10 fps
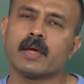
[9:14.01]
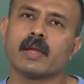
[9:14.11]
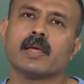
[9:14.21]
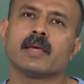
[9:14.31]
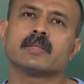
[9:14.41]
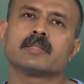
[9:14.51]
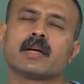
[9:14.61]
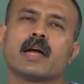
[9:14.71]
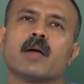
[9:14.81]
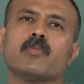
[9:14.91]
there
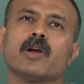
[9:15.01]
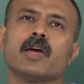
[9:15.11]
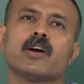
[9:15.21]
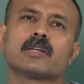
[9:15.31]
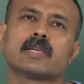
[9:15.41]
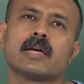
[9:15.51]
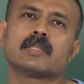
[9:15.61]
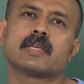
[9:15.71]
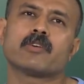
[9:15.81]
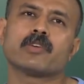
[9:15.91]
is a carbon
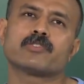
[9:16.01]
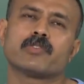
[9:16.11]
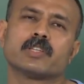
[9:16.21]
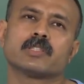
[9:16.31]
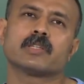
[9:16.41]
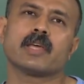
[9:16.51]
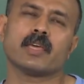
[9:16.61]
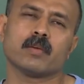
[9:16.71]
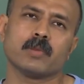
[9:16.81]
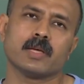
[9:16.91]
dioxide sequestration
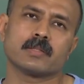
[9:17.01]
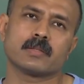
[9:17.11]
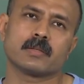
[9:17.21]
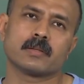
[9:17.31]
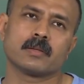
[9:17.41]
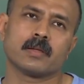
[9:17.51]
taking place.